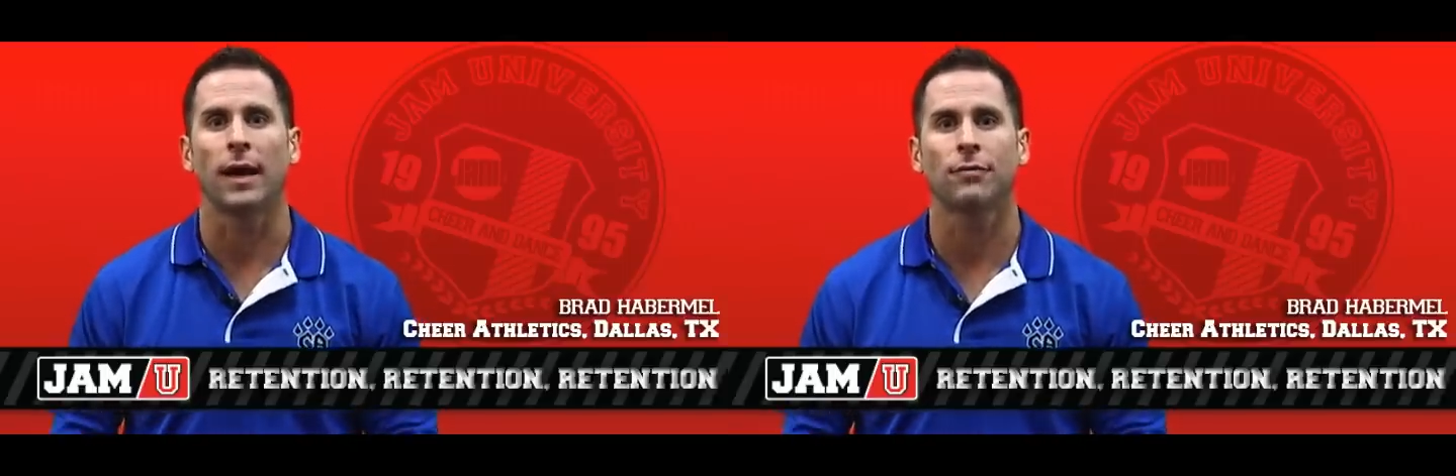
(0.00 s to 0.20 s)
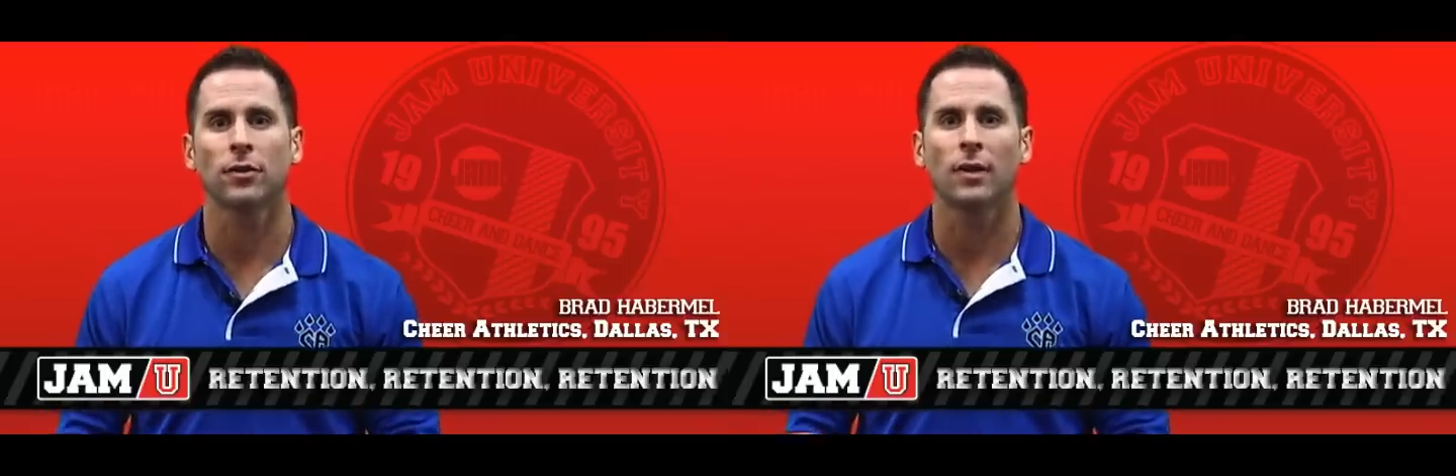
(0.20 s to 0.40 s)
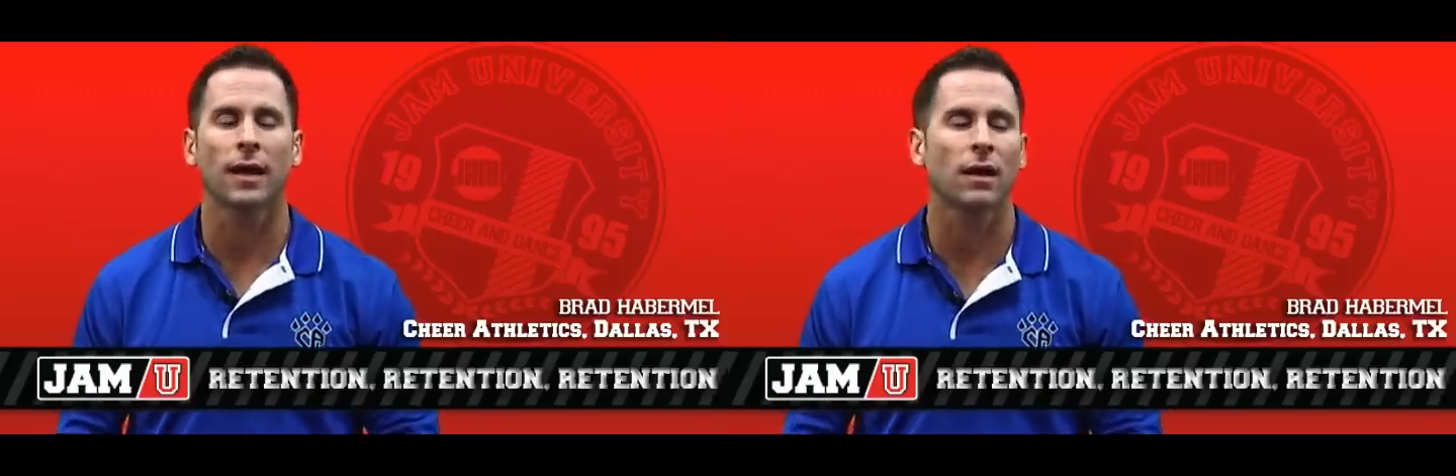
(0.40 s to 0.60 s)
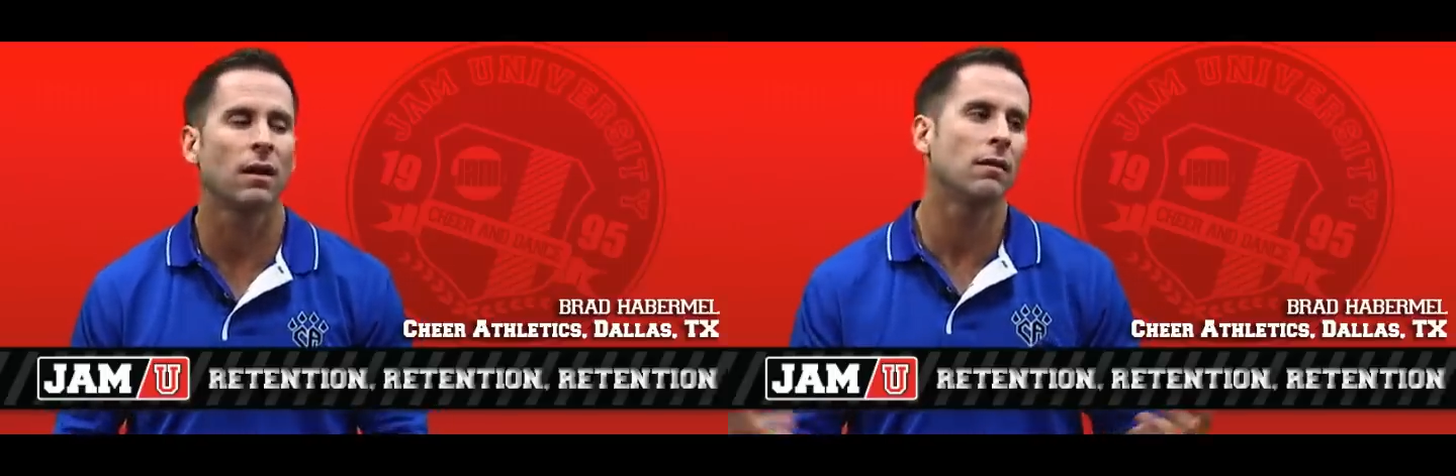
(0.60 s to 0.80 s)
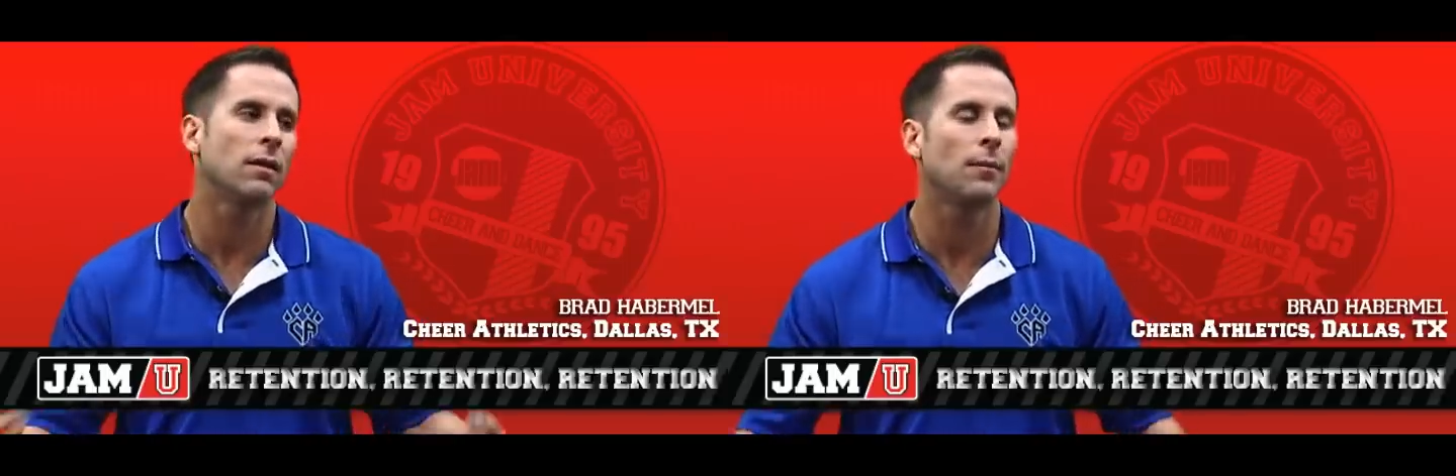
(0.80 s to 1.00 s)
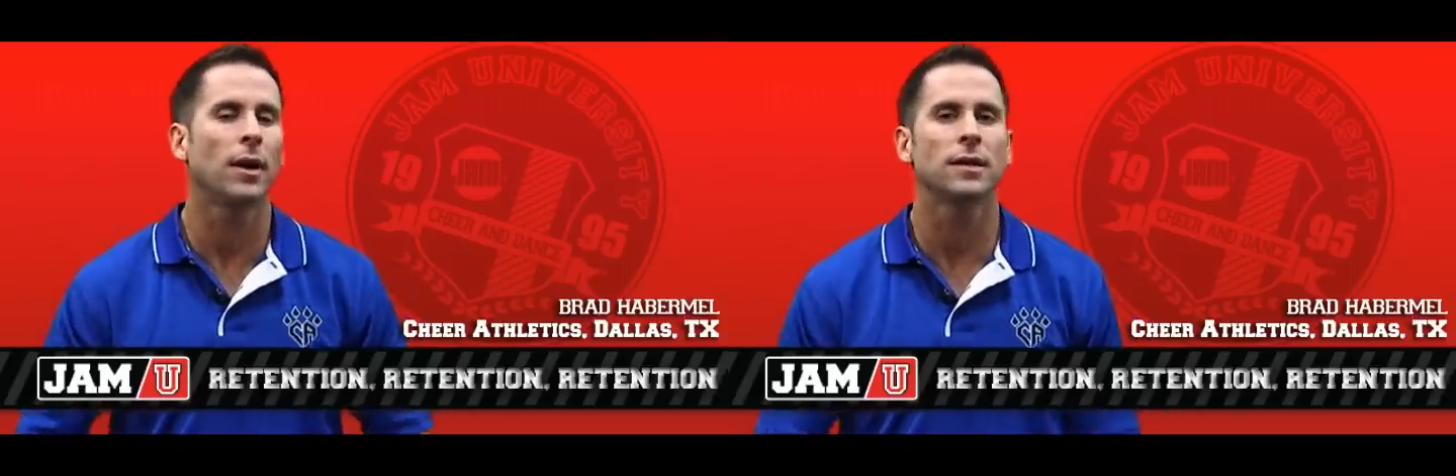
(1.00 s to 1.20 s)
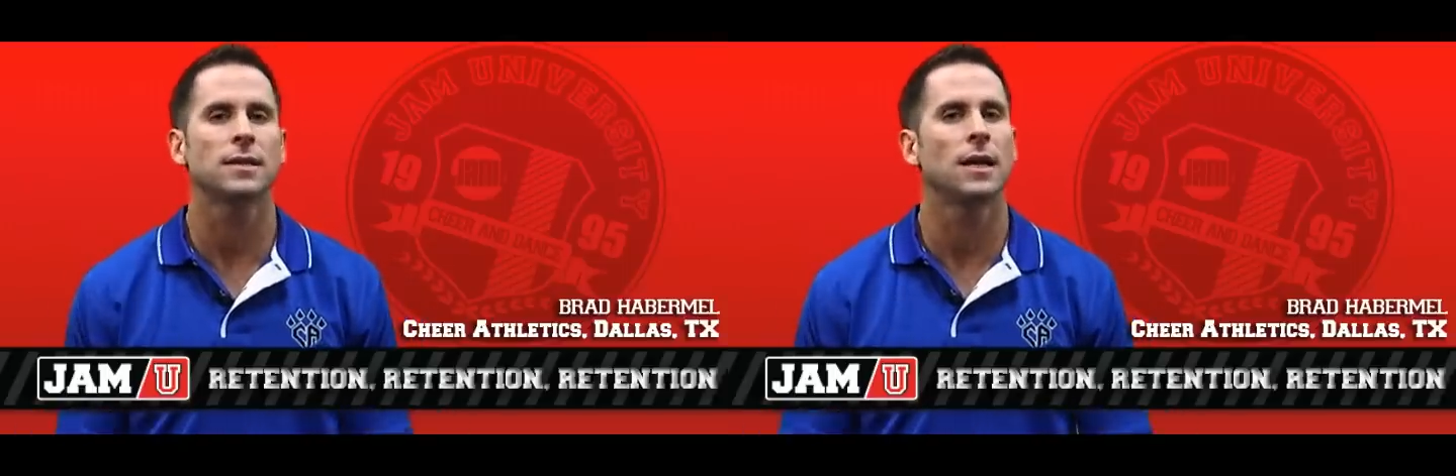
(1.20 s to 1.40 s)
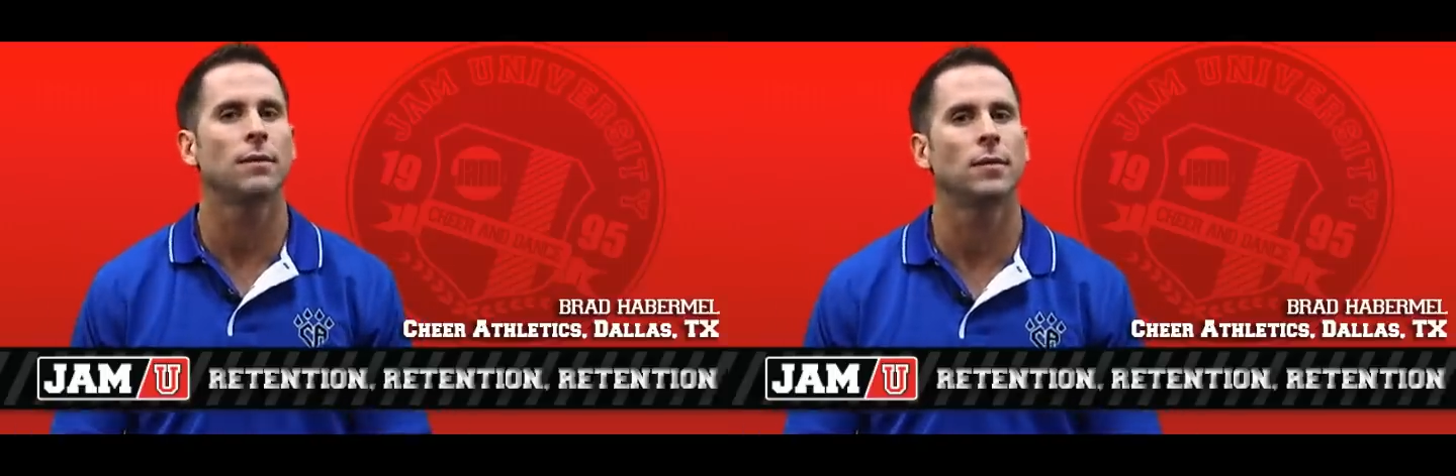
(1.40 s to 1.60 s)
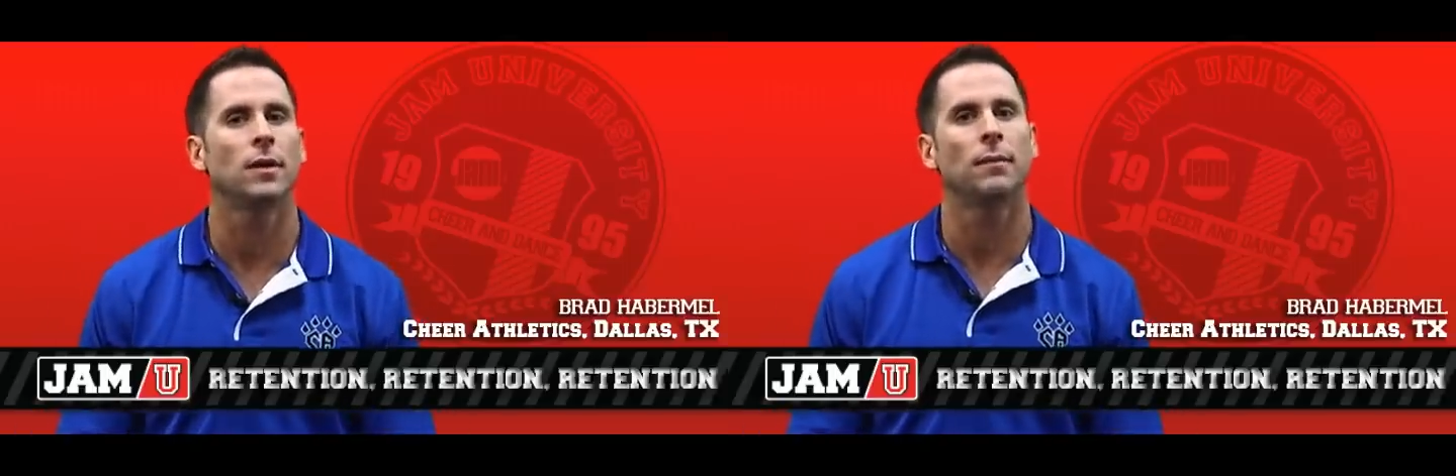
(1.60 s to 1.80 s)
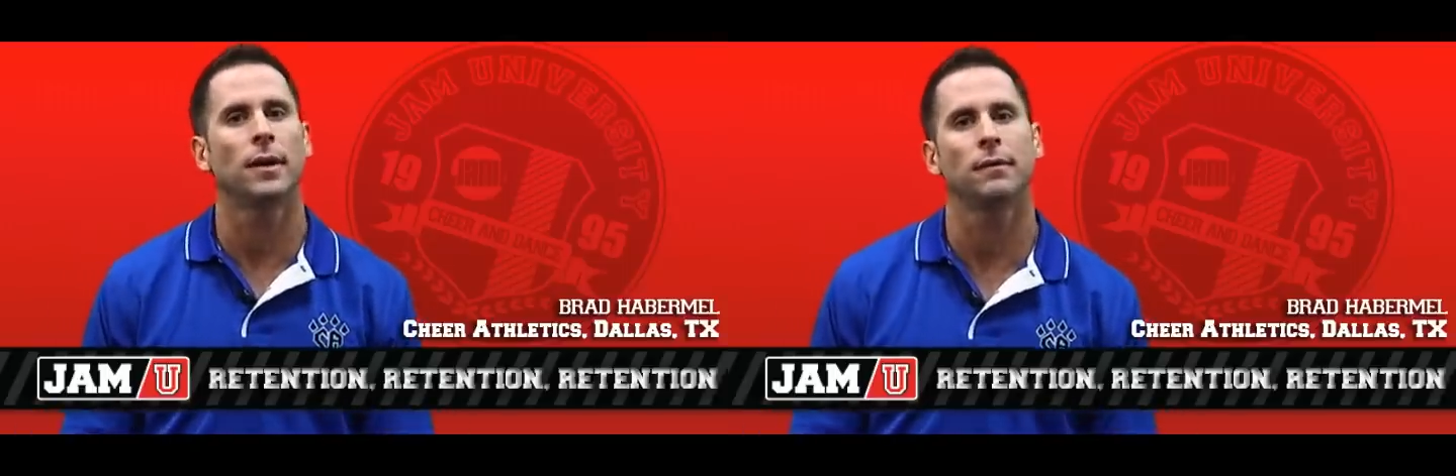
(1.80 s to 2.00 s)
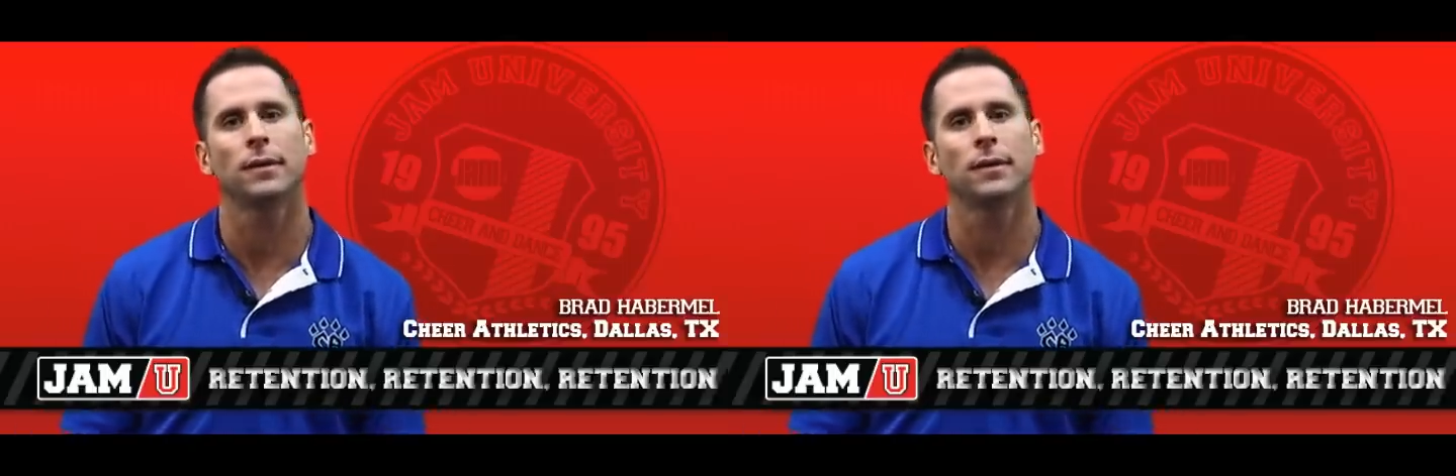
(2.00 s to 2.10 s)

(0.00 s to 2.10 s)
If they're like, oh, I'm on a team but nobody